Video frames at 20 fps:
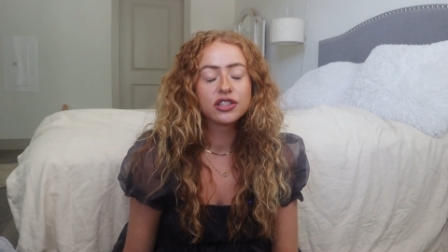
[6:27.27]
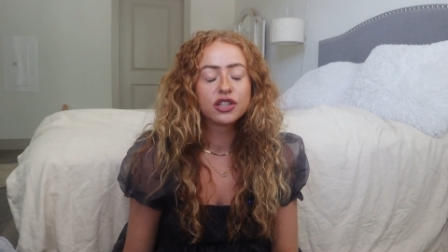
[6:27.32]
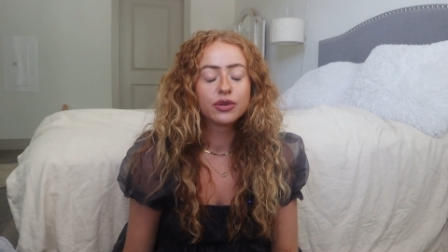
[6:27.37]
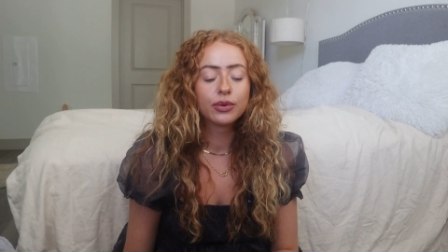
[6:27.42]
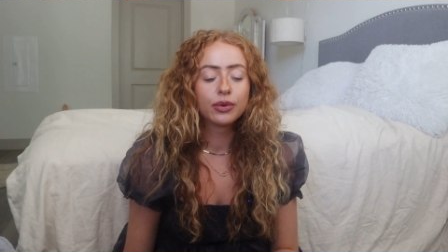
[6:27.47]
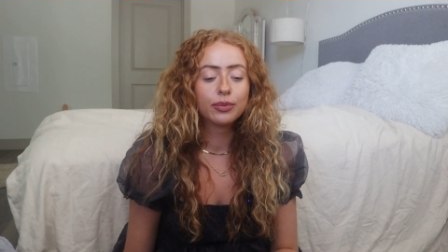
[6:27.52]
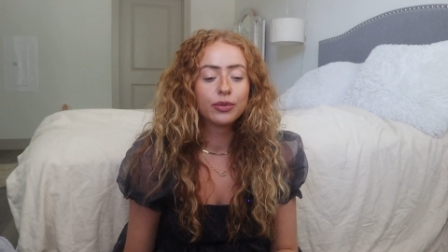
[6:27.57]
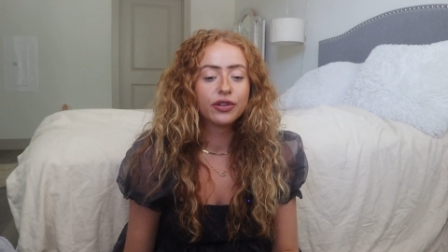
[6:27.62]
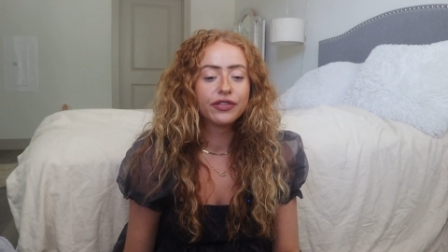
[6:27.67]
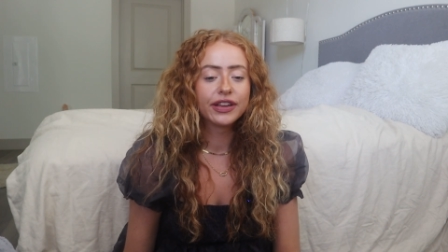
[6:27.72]
So
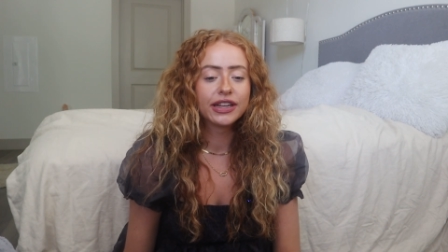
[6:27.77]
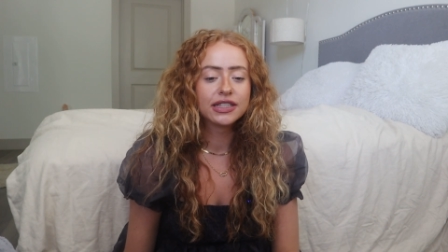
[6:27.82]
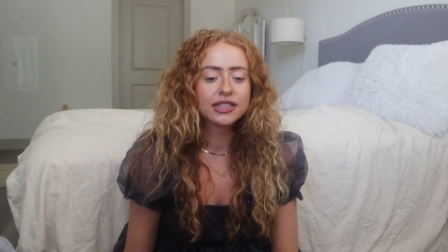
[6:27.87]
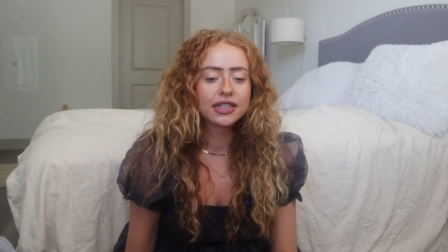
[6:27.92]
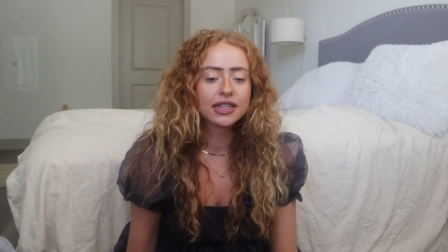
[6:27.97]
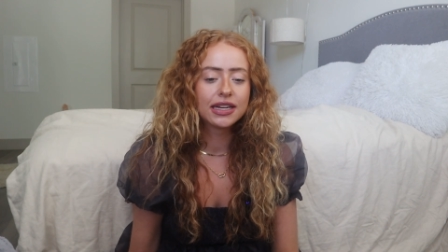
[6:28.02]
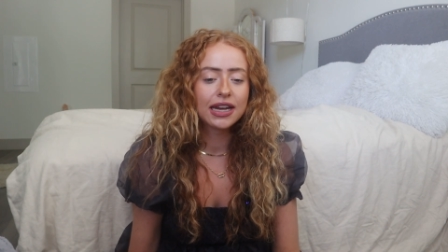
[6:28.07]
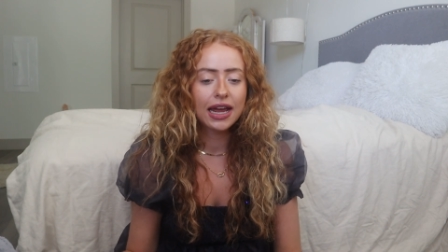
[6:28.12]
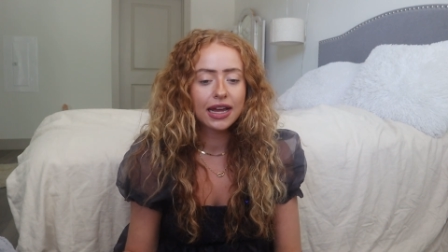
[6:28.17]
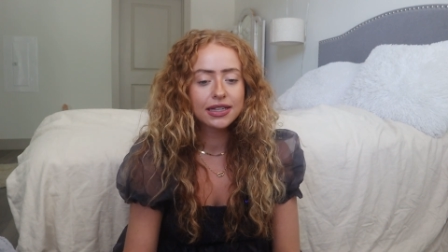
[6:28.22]
we'll move into
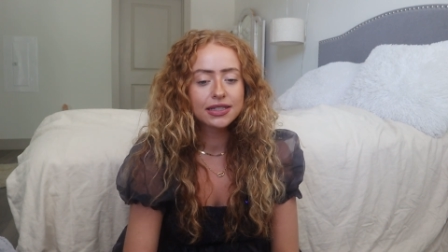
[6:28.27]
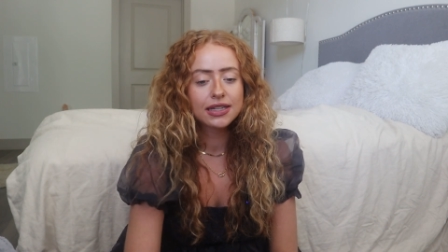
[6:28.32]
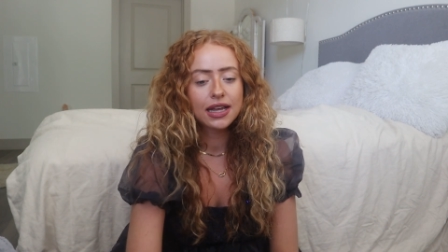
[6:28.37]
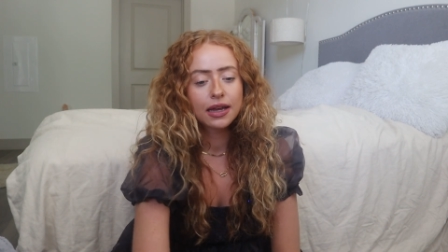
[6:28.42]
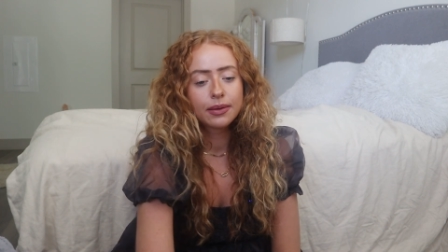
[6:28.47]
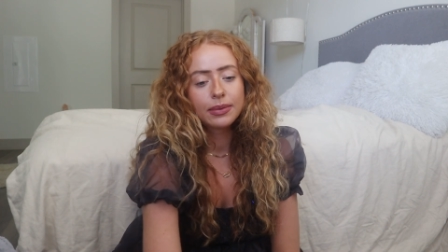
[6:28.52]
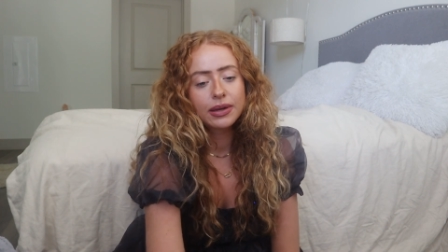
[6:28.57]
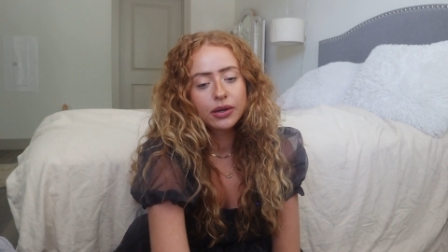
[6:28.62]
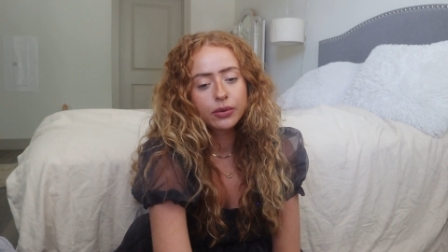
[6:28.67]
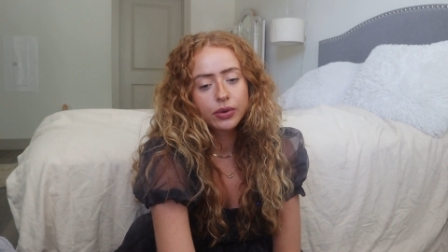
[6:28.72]
the next
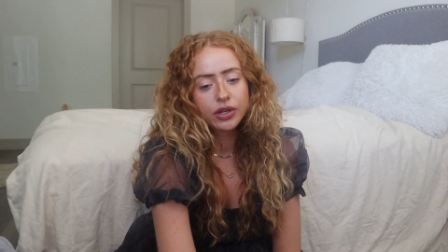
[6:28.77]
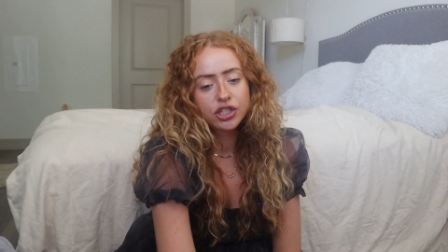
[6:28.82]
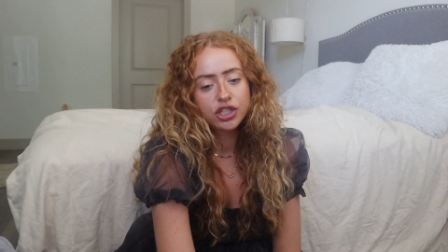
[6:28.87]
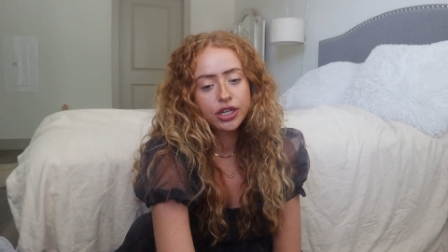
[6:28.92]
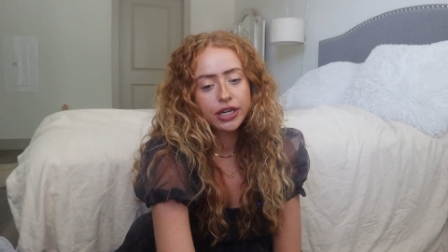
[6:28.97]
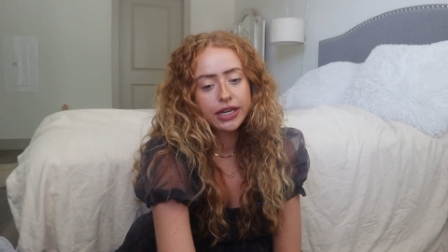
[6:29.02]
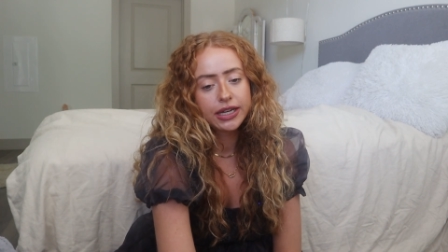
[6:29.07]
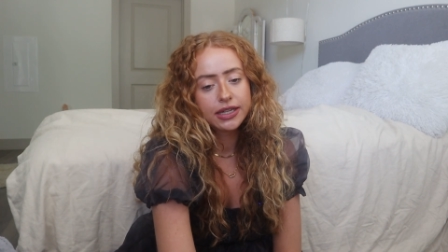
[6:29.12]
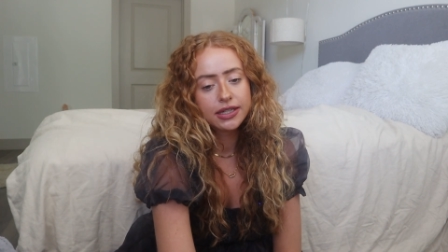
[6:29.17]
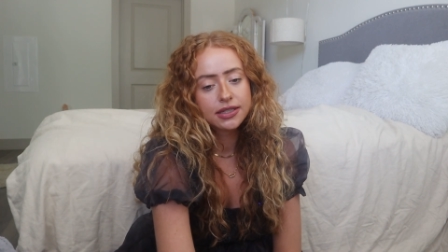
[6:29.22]
segment, which
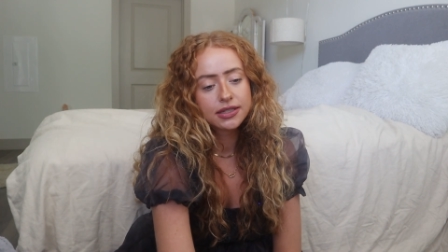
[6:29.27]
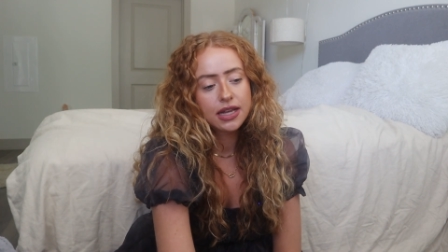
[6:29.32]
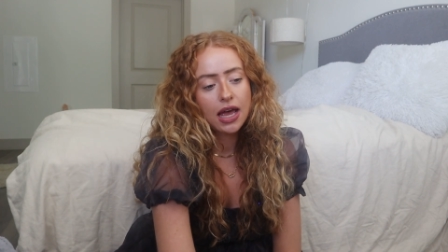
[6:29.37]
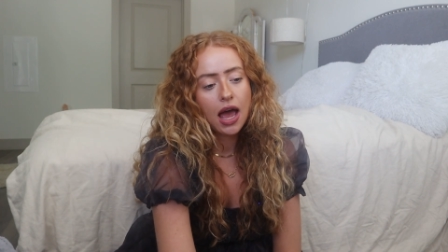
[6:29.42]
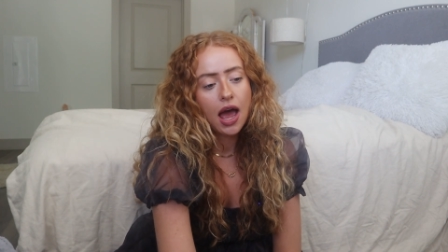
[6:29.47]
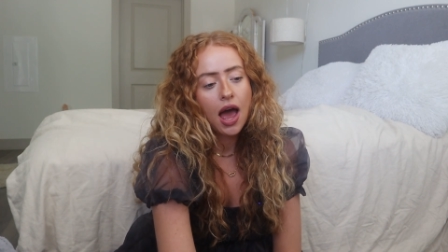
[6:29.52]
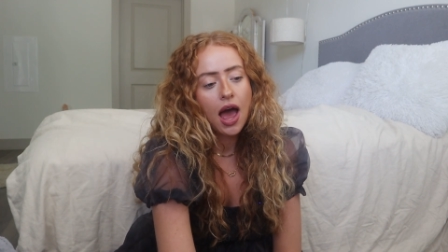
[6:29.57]
is